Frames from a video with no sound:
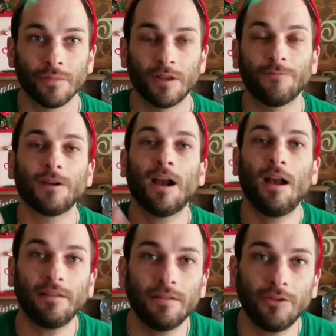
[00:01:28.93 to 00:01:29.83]
If you're
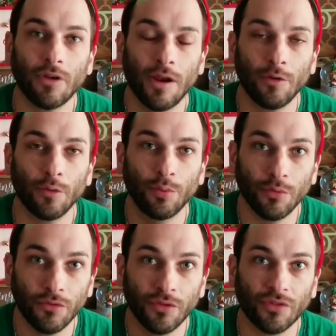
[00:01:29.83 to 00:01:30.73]
constantly trying to
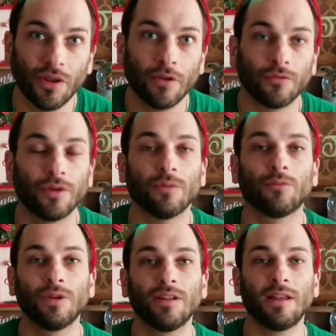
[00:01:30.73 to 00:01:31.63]
improve yourself, it
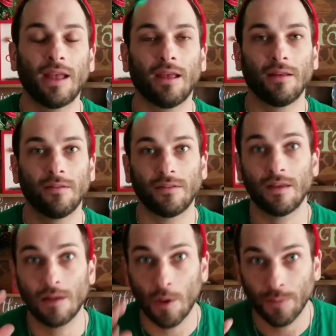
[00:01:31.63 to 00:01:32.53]
really aids
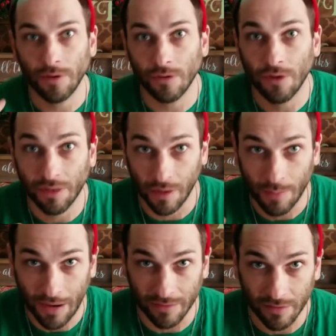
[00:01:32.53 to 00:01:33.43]
in helping you to think
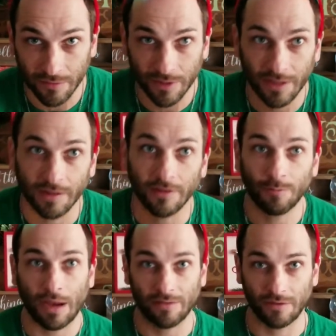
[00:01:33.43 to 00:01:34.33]
positively and live
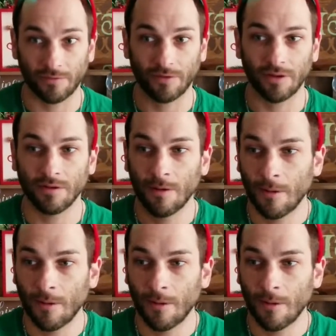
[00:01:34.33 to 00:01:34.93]
positively.